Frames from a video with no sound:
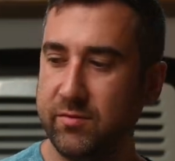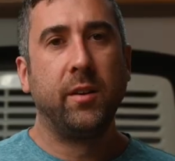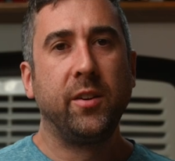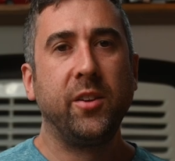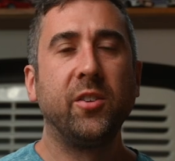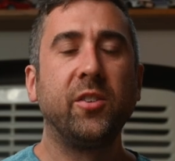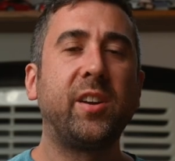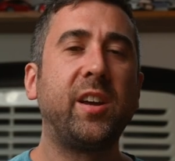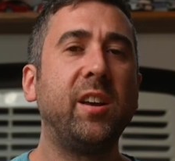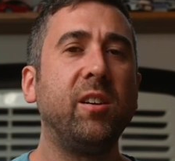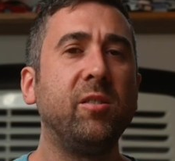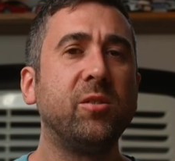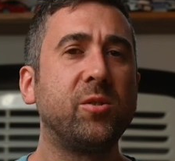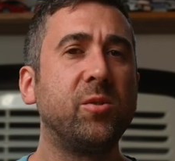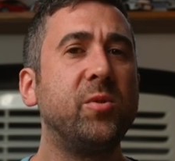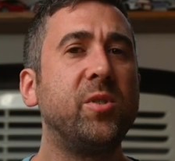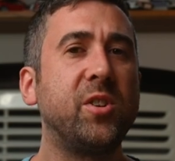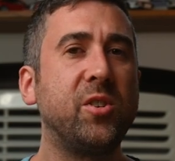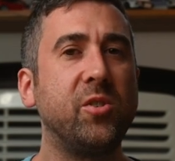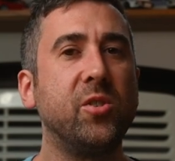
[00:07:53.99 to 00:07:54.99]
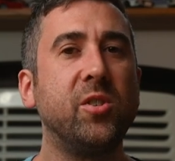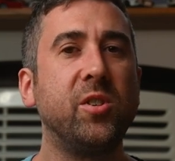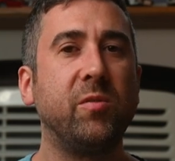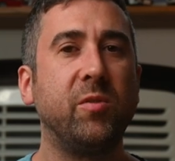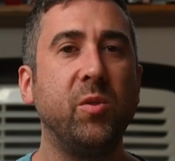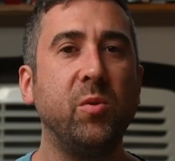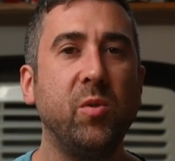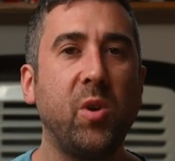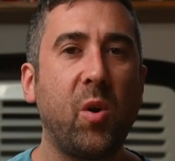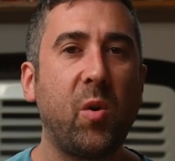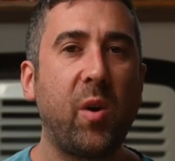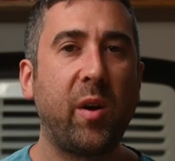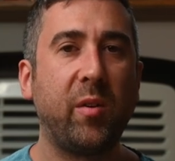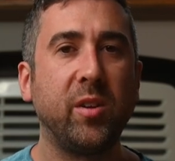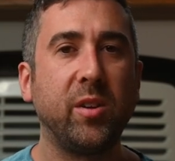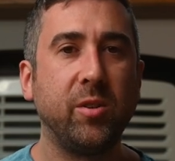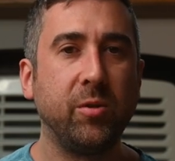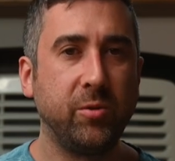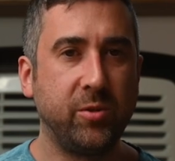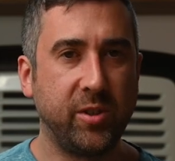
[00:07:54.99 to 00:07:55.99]
Your gear is only good if you know how
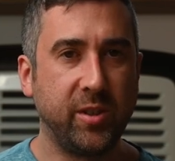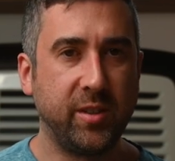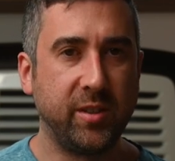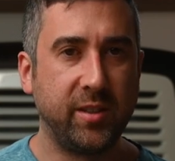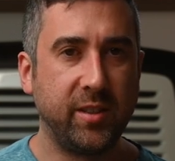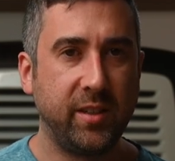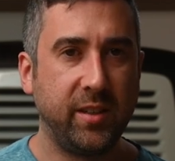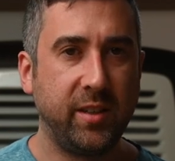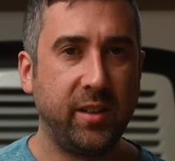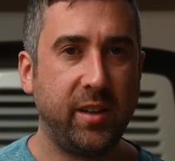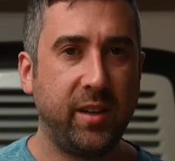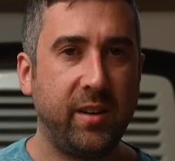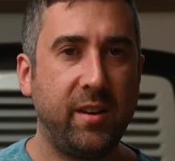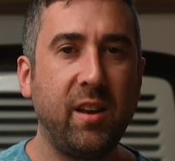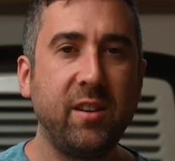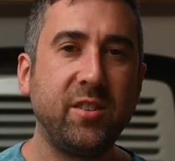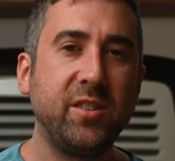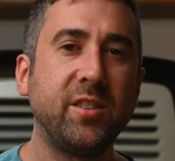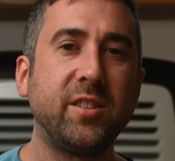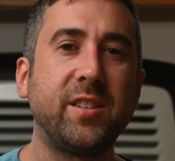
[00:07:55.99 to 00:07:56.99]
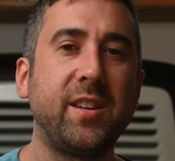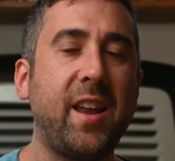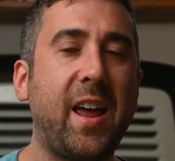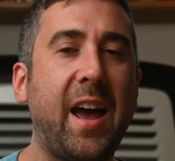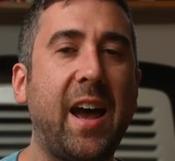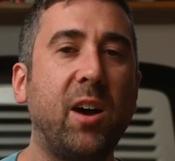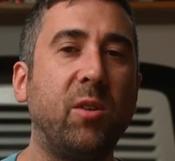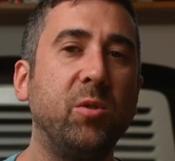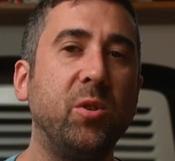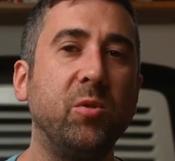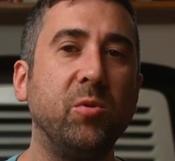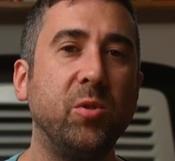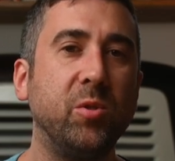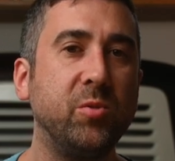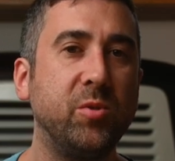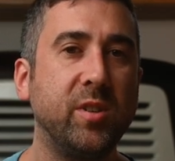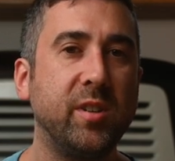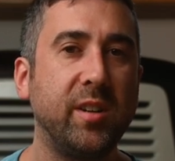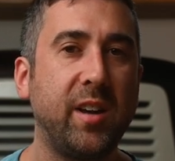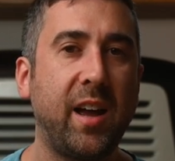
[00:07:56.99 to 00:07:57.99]
to use it. Not just how you
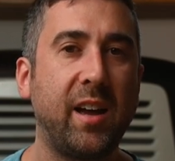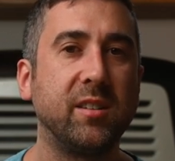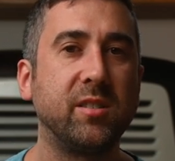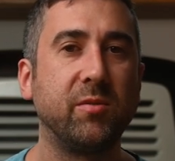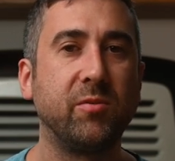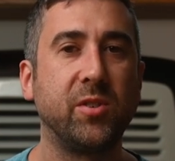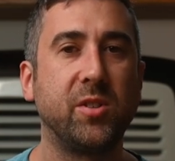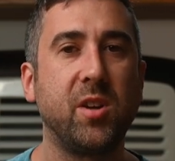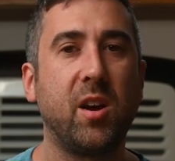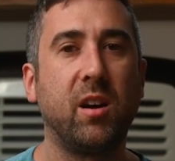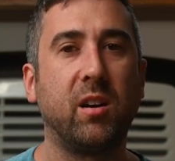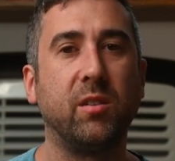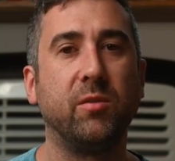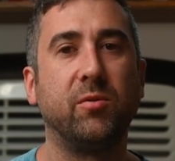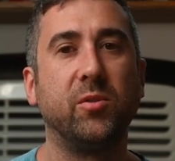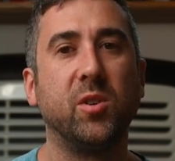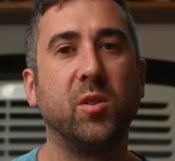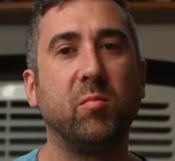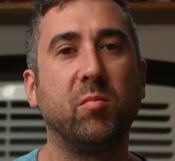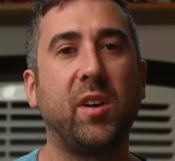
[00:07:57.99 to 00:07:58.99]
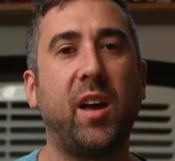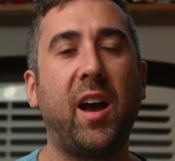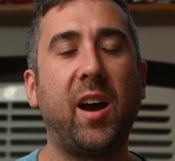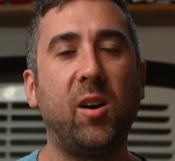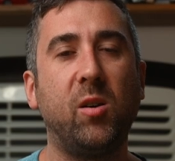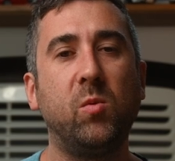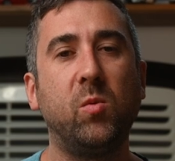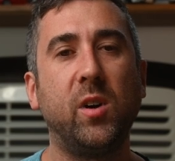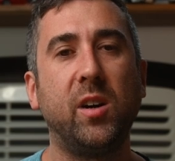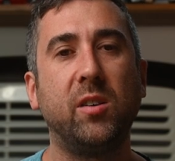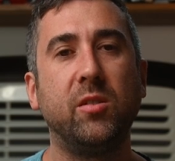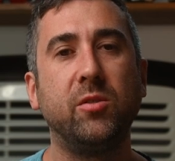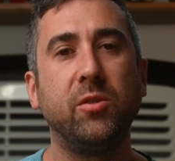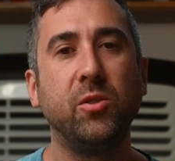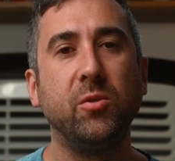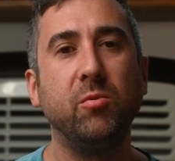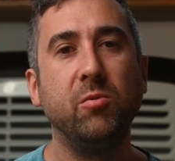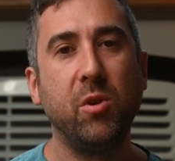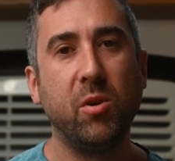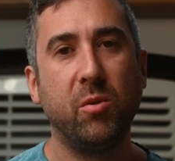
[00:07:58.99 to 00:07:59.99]
use it as a photographer, but how well
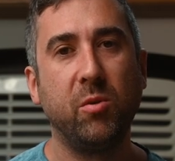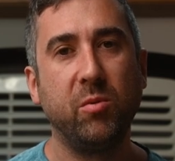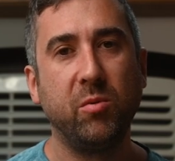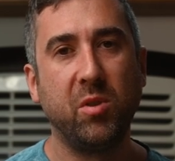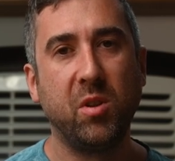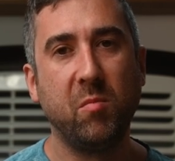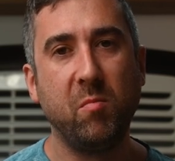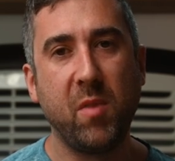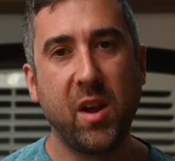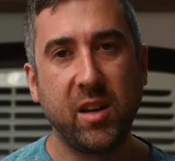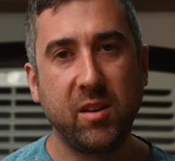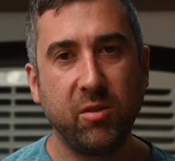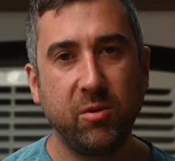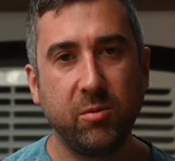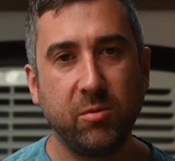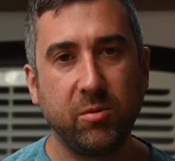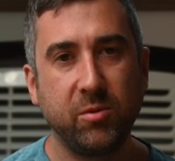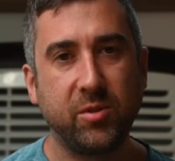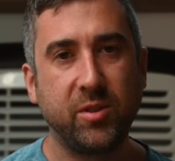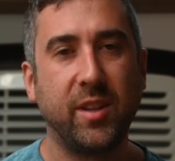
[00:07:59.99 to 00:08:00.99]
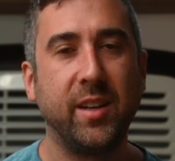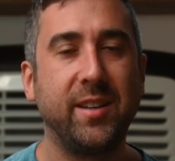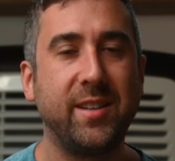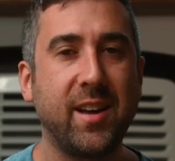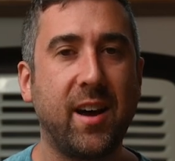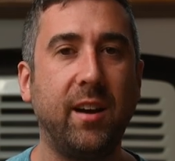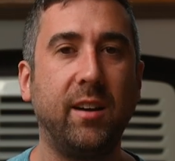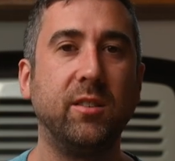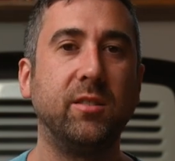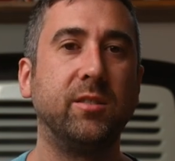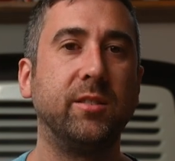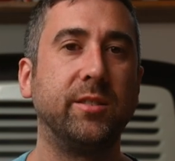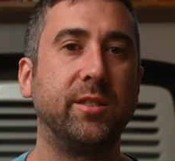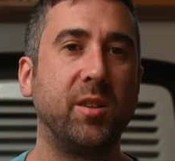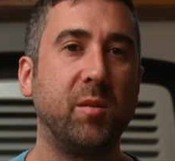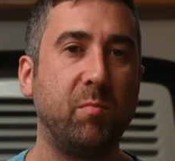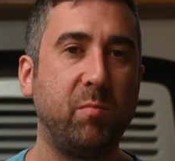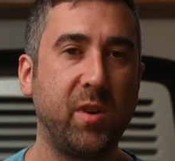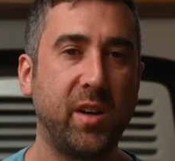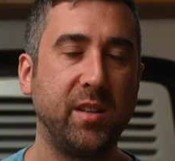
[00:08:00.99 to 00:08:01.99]
you know the menus, the dials,
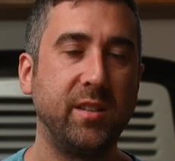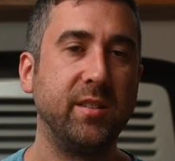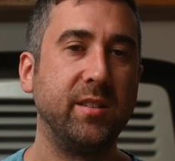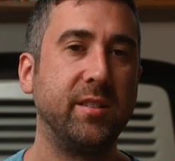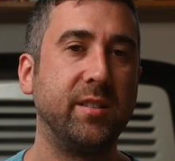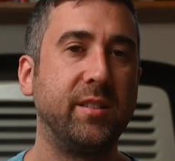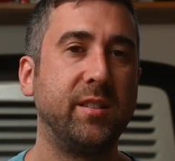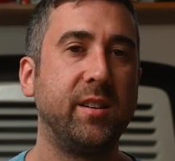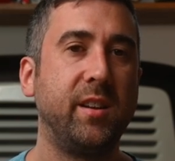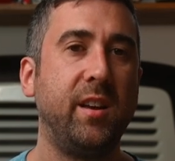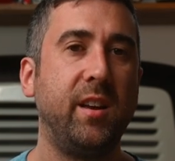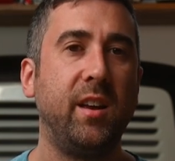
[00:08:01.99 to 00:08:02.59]
the buttons.